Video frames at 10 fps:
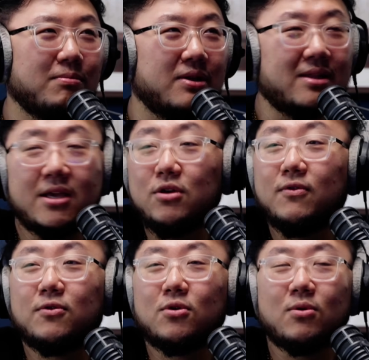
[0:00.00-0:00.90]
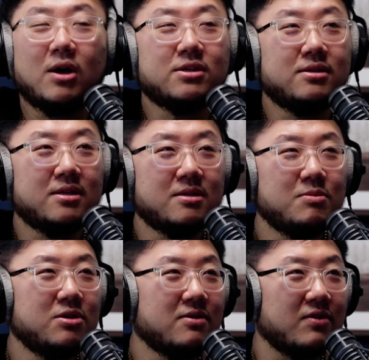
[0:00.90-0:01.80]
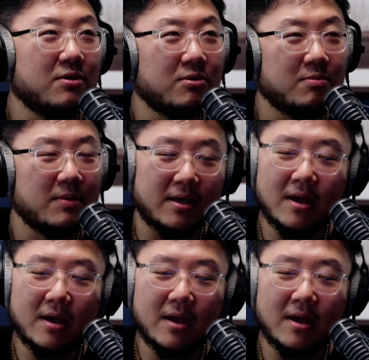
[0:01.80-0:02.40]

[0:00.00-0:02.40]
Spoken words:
But thank you for watching this music video with me.